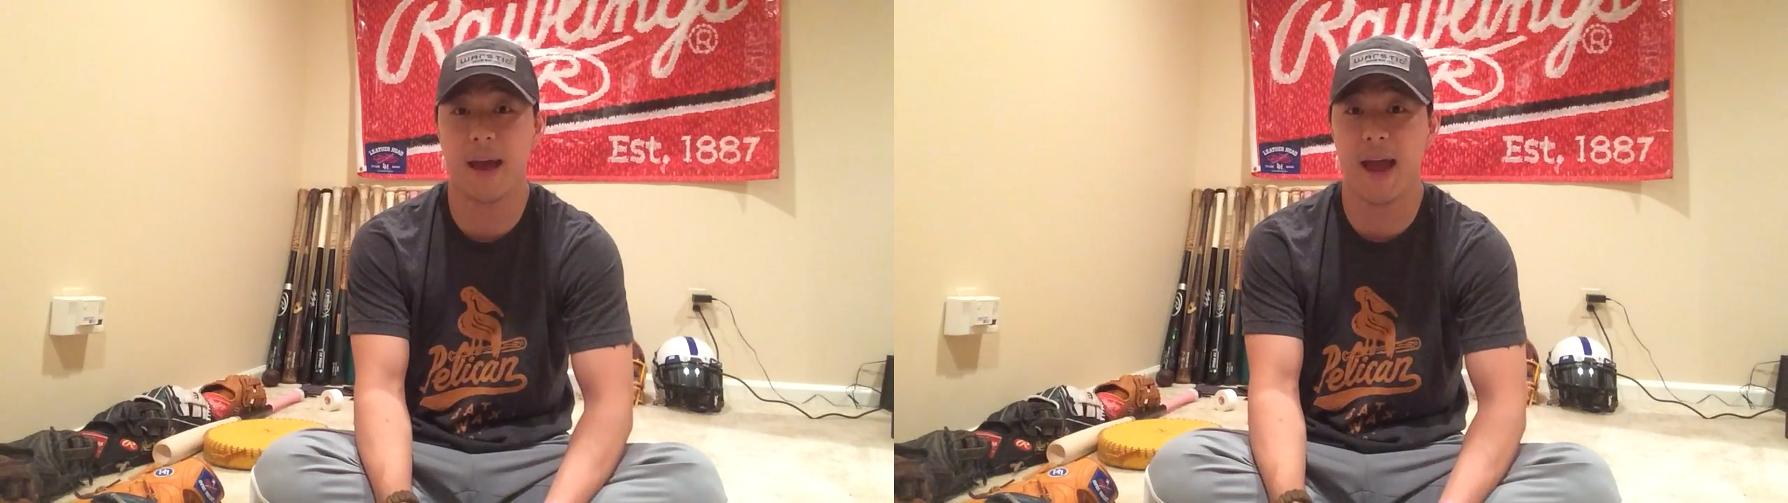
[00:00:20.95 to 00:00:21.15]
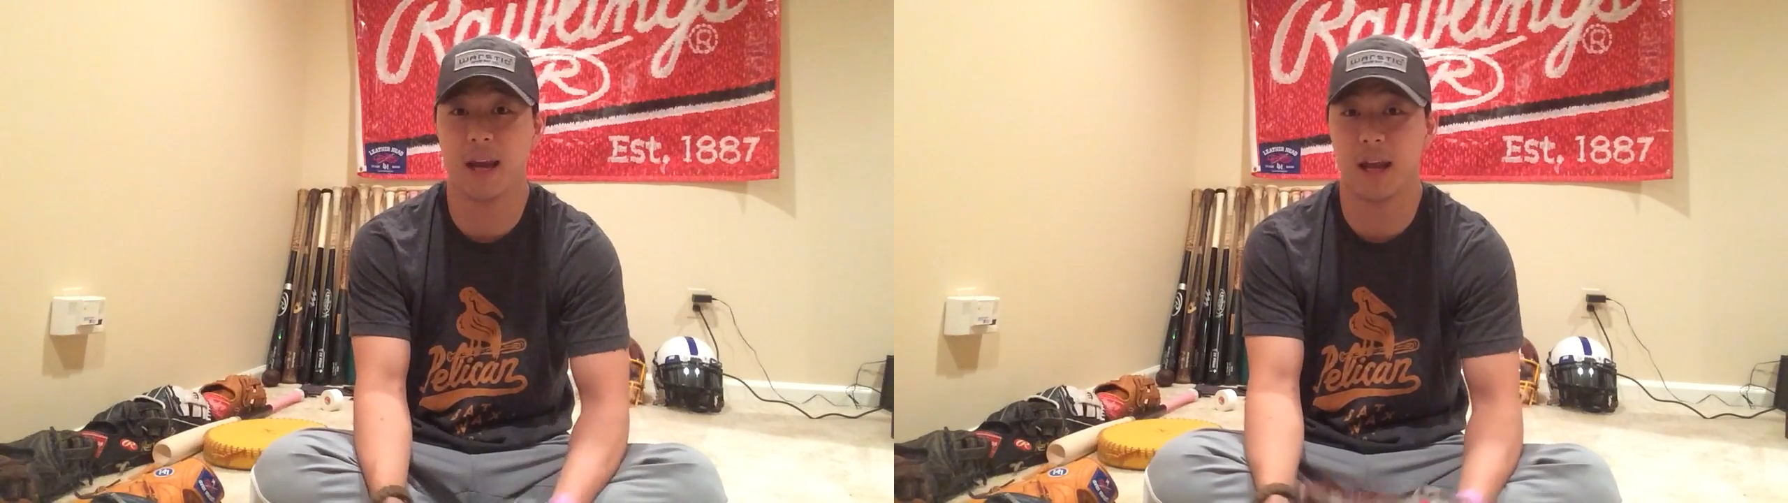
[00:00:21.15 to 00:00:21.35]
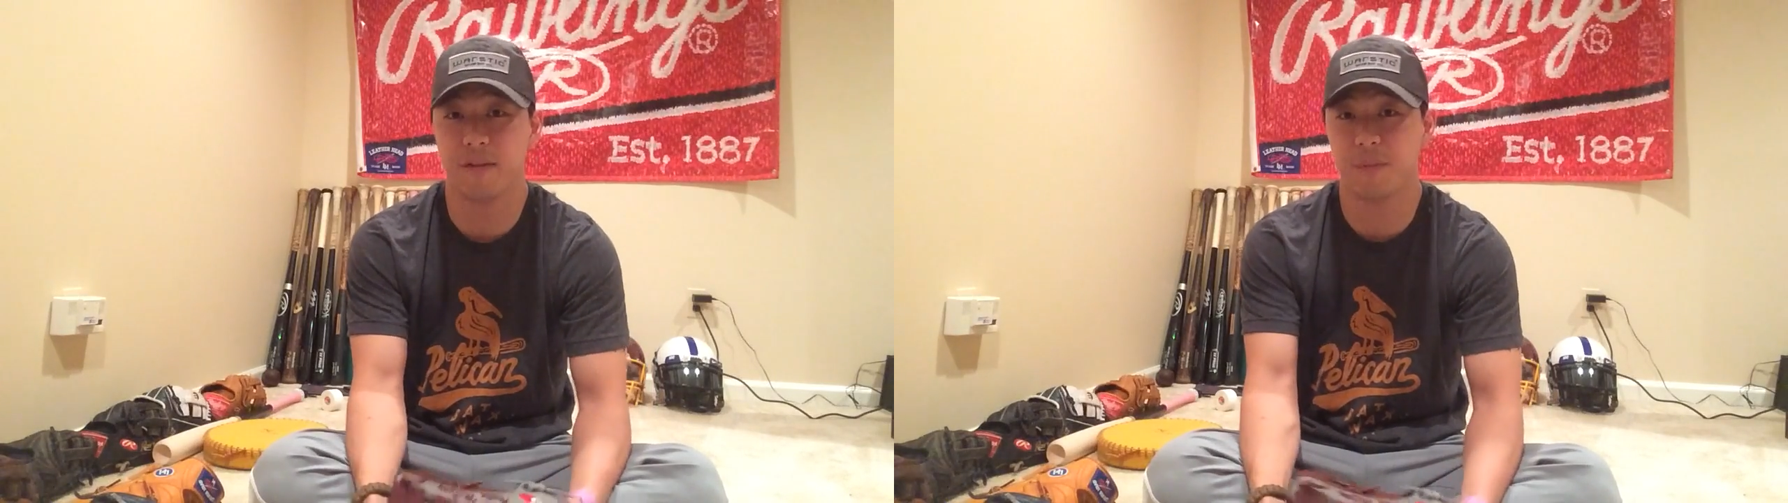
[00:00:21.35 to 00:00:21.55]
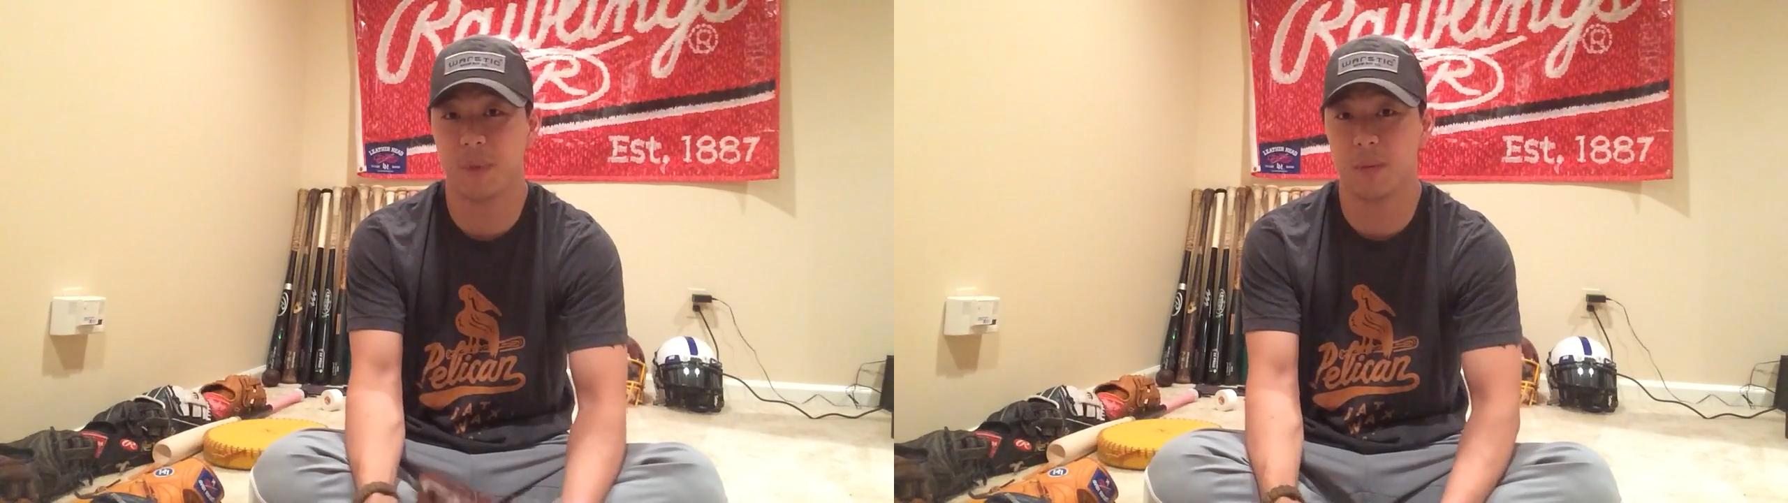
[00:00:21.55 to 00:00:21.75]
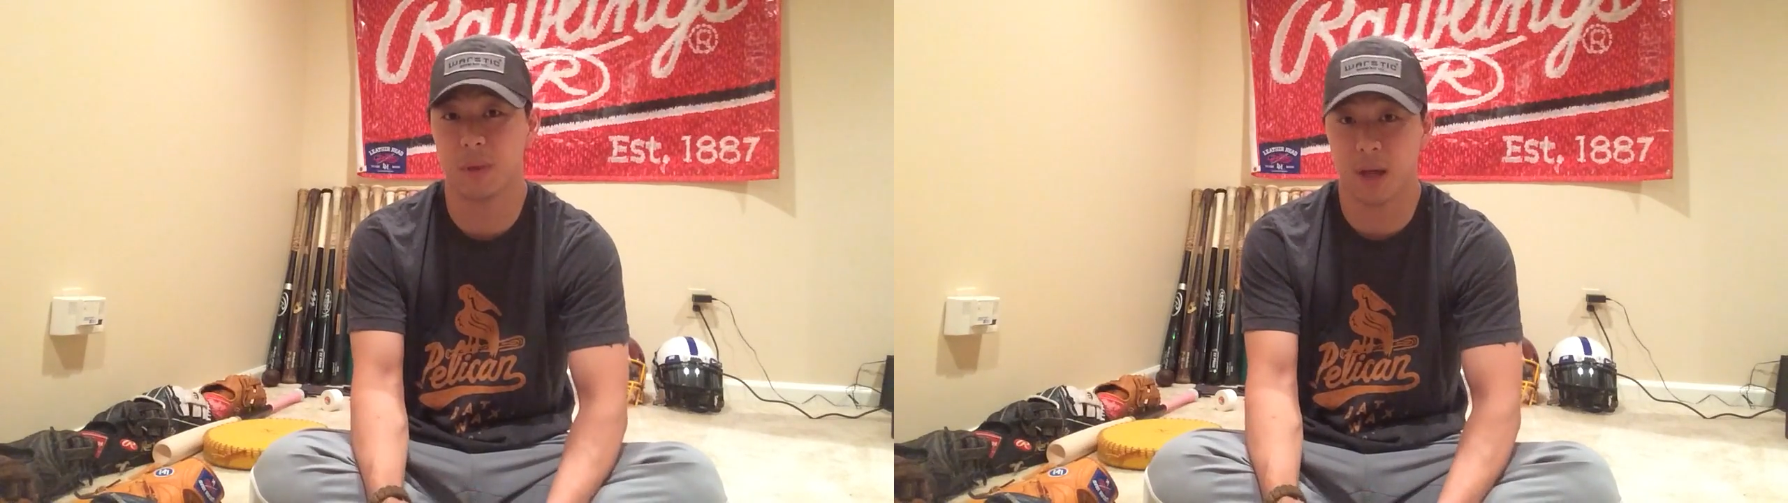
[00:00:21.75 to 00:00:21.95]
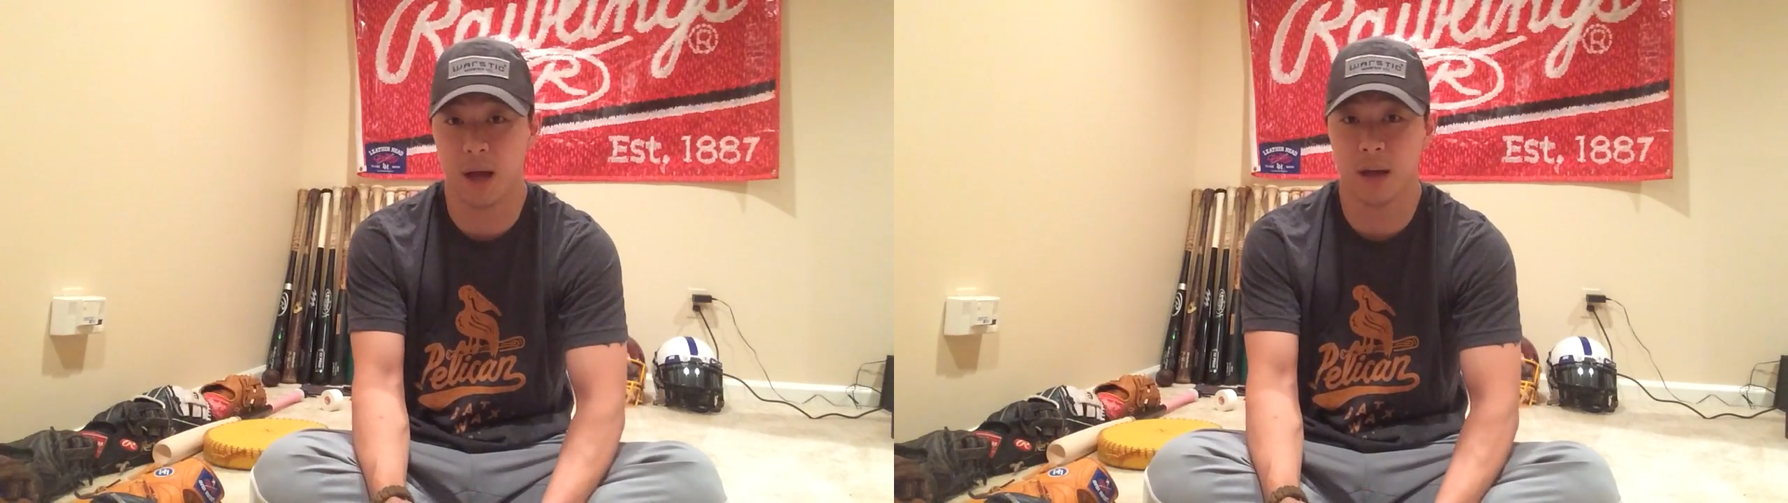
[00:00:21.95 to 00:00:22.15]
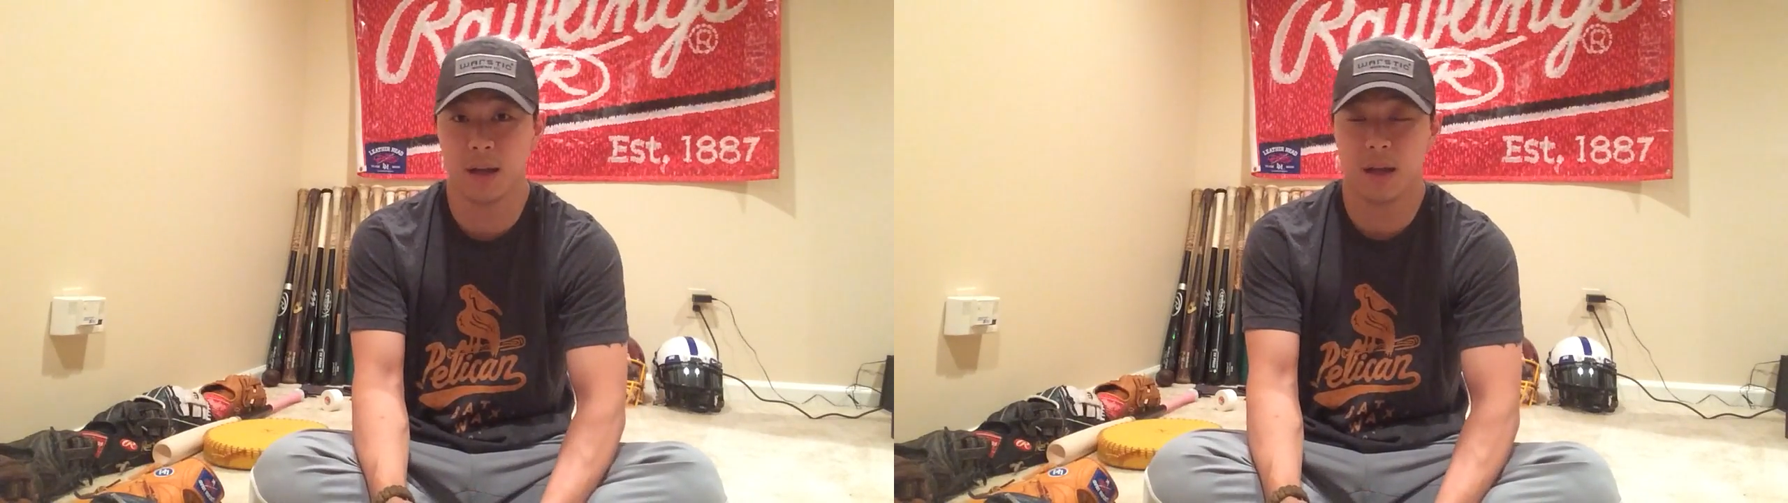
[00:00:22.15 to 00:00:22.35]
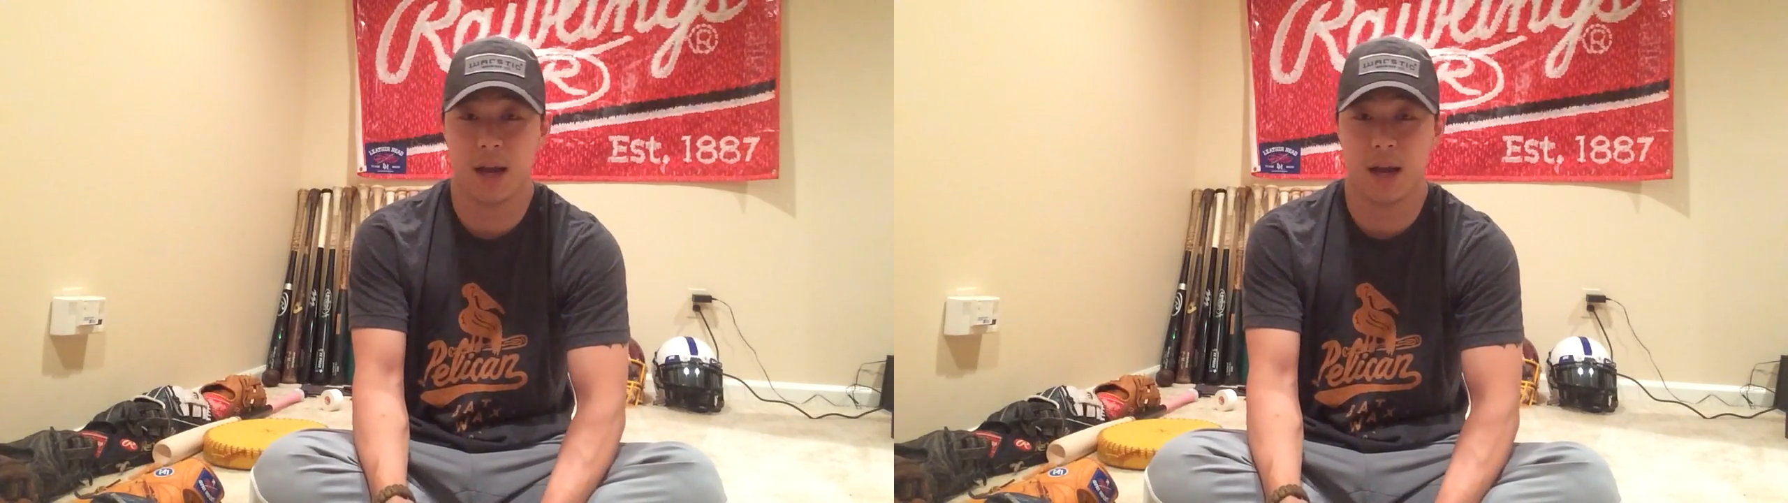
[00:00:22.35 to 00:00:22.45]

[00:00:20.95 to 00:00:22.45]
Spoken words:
at FP Milan,